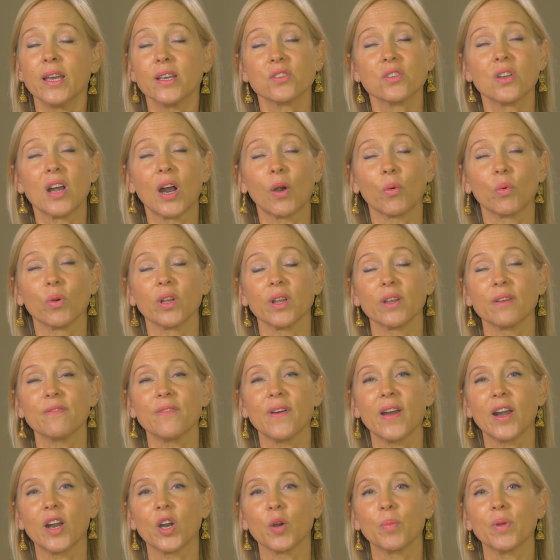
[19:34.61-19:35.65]
is not really
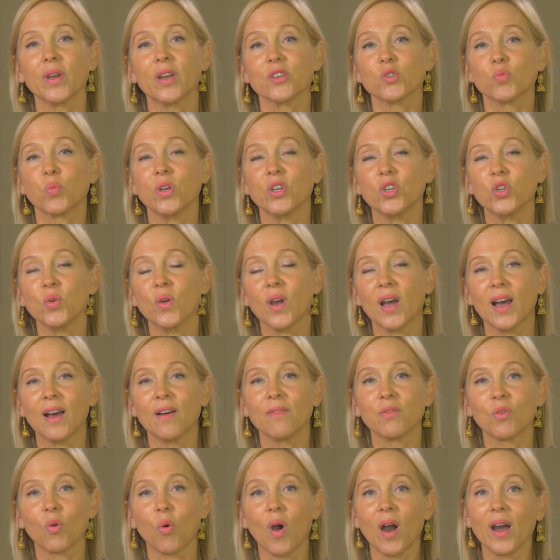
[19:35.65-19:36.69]
fair because we do
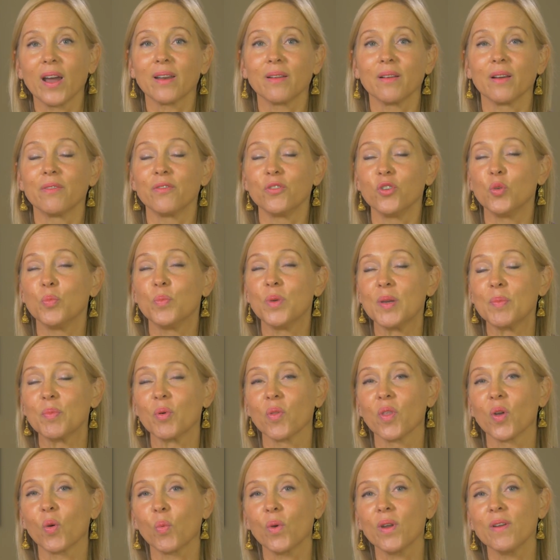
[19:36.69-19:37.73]
have quite a few
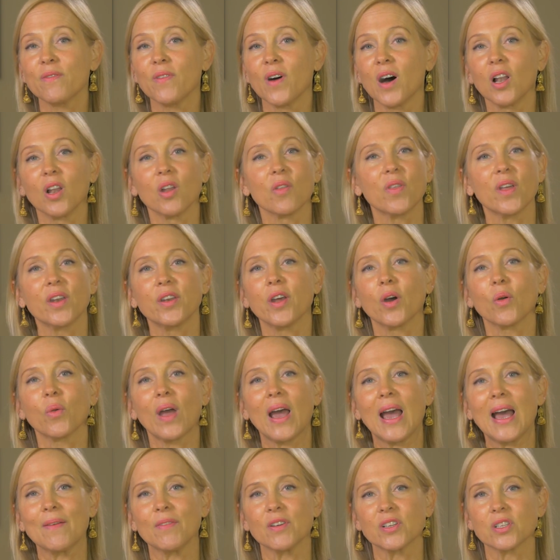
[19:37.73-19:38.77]
people that we follow that don't
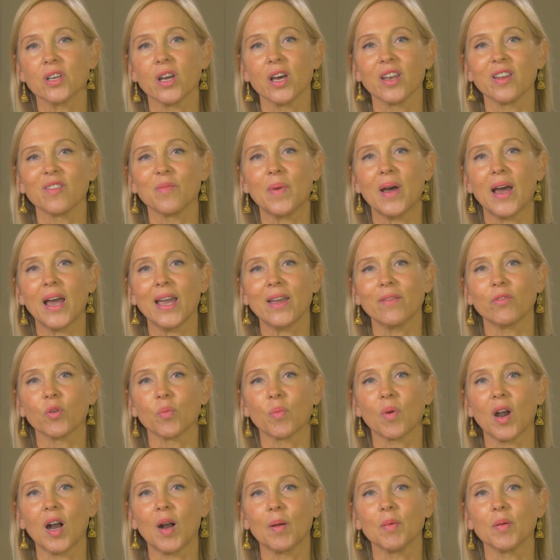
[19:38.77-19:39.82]
have a ton of
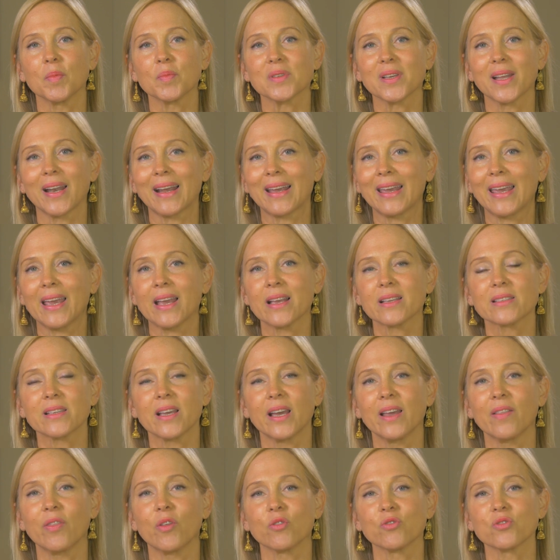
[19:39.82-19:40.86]
behavior problems, and I can't
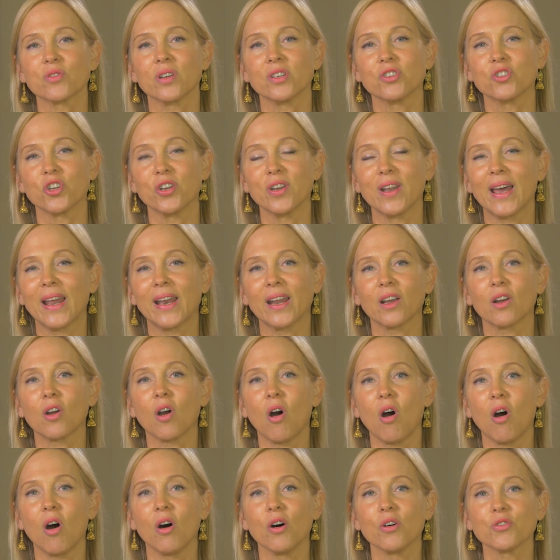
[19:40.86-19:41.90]
say there's a genetic
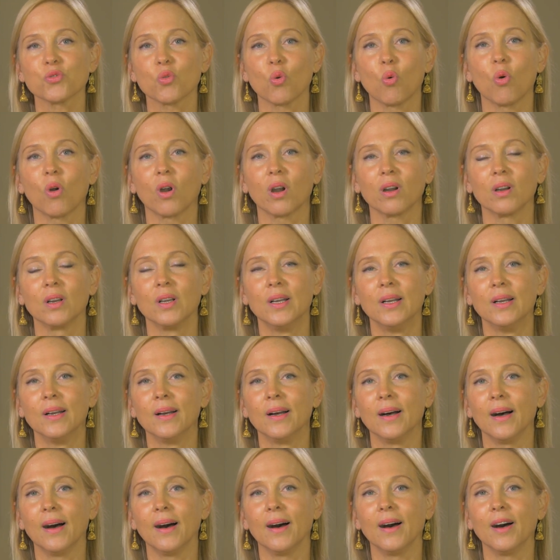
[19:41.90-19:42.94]
cause or
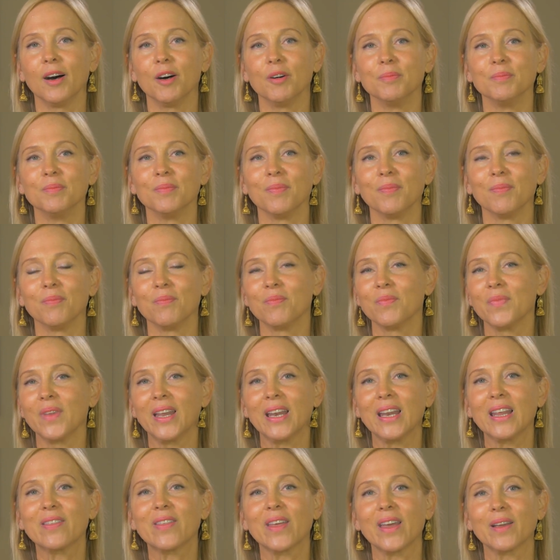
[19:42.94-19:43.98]

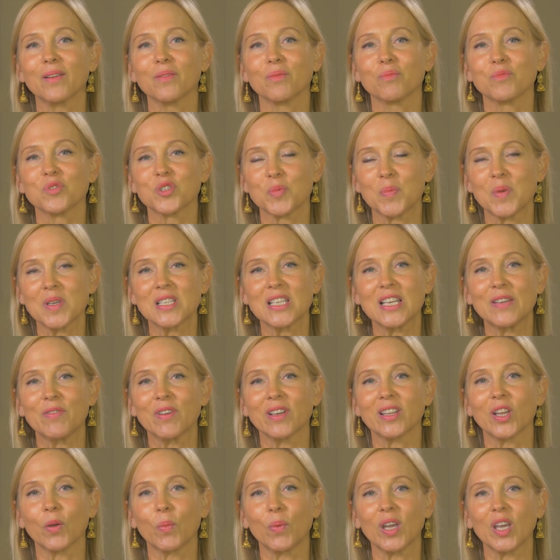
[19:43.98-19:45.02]
anything
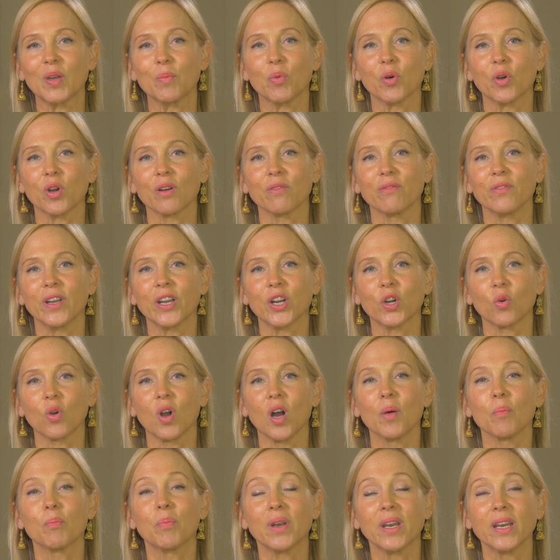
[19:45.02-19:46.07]
specific that we can put our finger
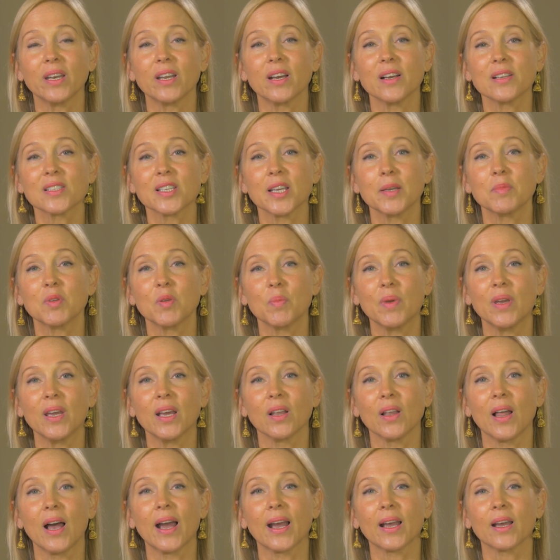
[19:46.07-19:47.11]
on, but it does seem to be
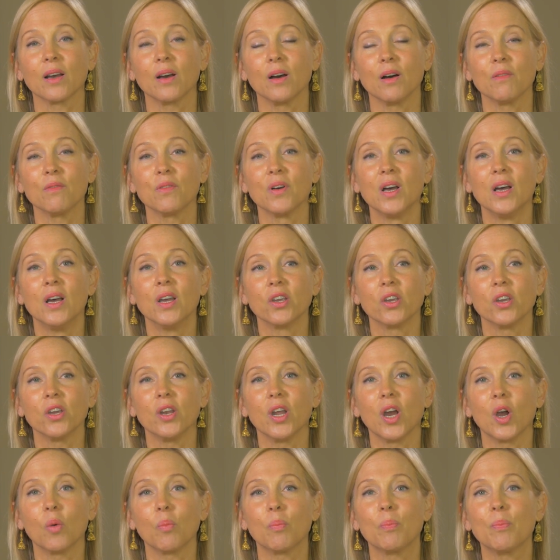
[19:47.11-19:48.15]
a lack of,
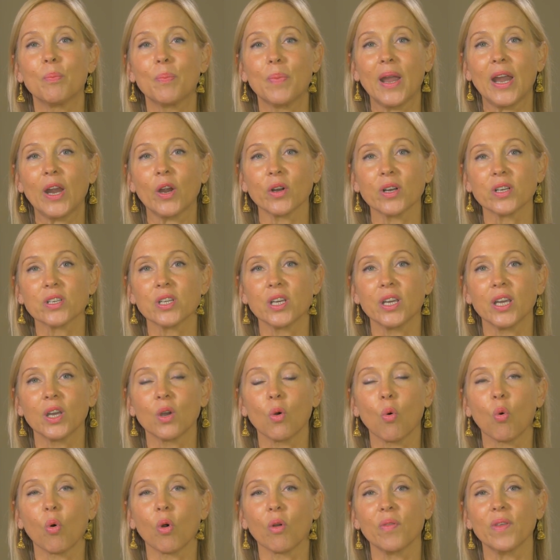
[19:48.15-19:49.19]

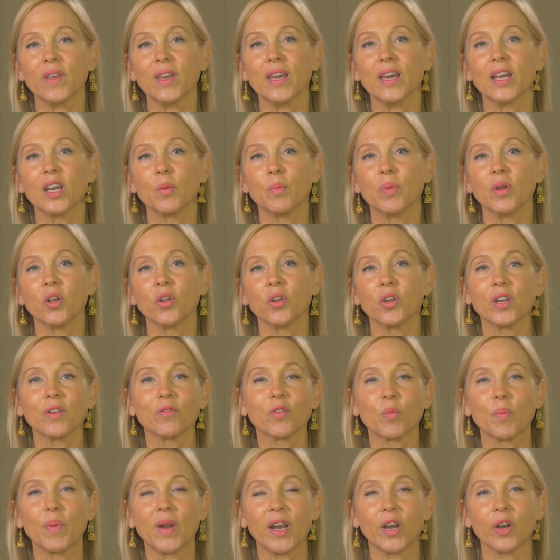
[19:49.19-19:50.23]
parenting or the inability
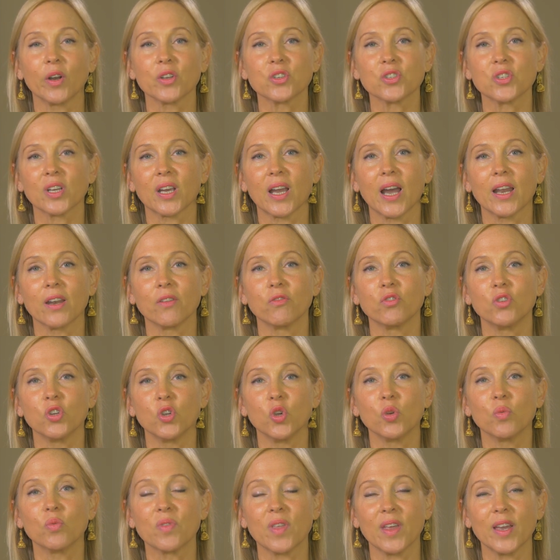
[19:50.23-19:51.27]
for parents to kind of
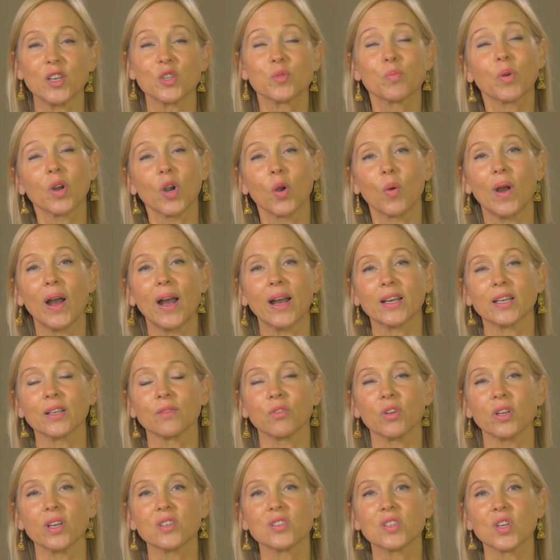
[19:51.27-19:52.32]
do things
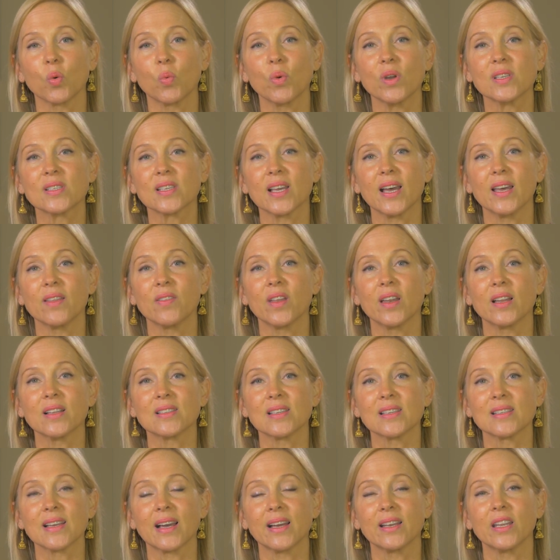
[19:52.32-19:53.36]
proactively. So we say that
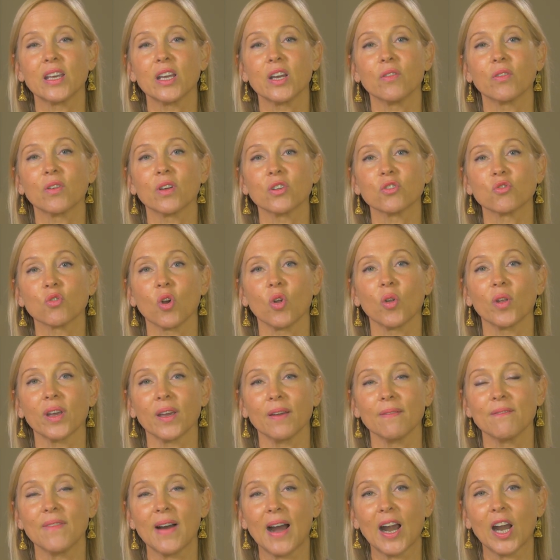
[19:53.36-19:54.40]
it's this idea of
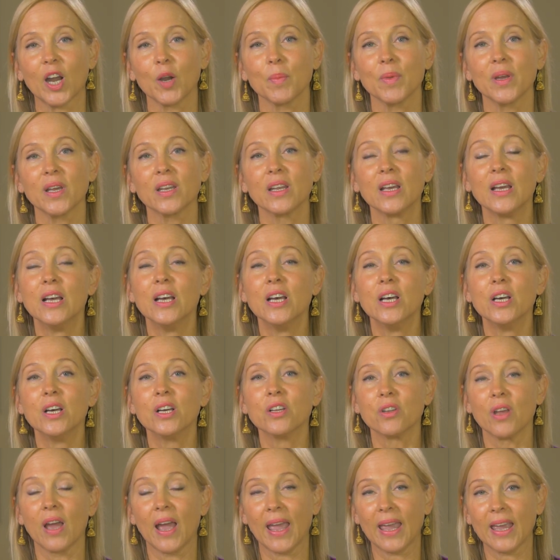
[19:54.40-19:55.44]
controlling environment,
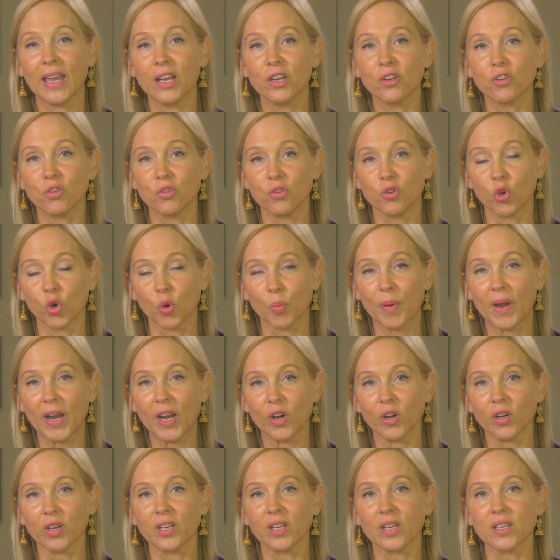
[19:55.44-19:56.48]
and your
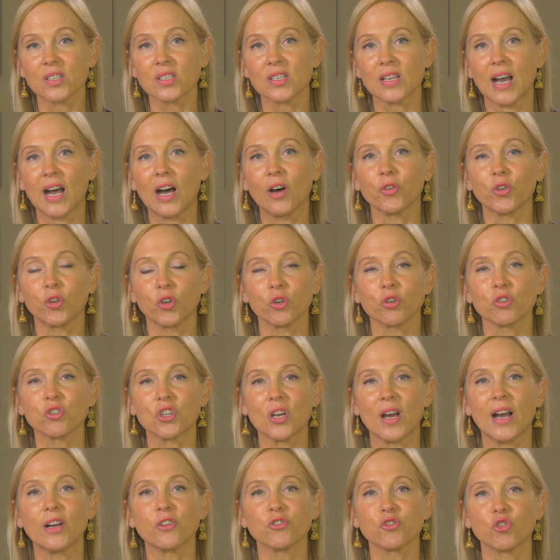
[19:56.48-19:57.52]
parenting style to your
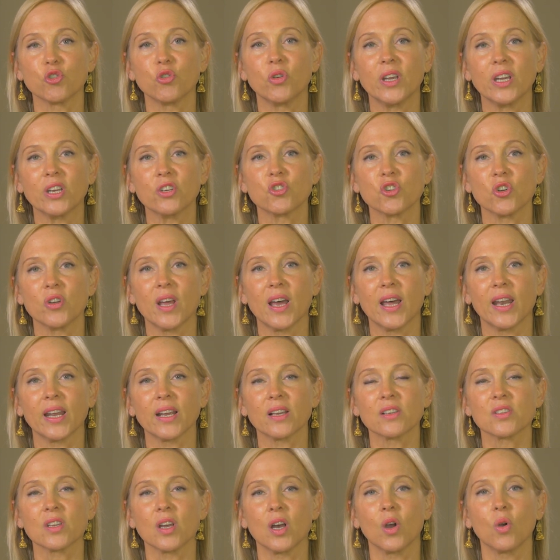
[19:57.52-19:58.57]
child's unique
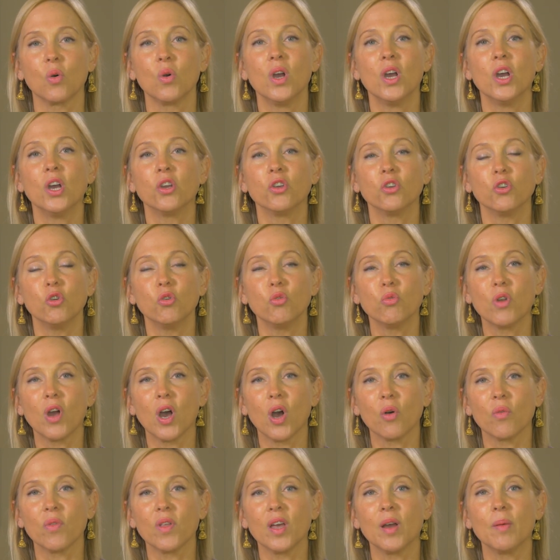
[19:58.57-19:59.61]
genetics. So you
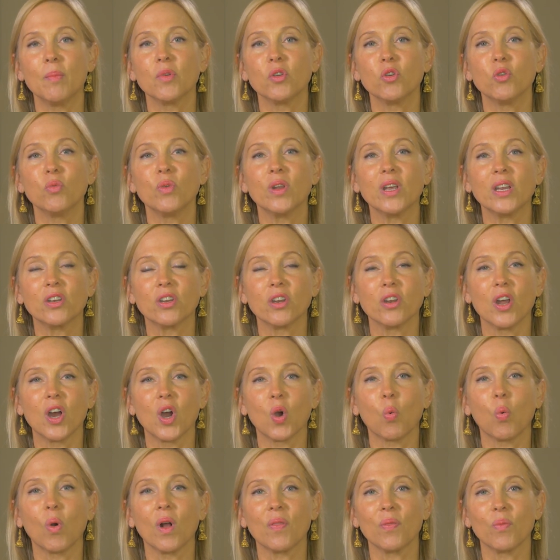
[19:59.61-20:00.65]
know them, you need to
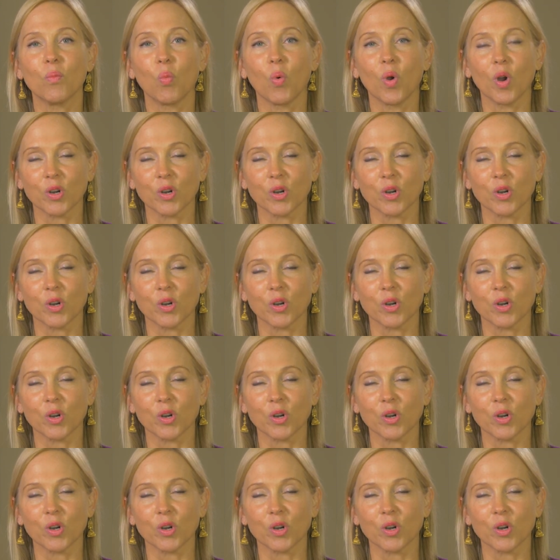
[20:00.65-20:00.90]
know what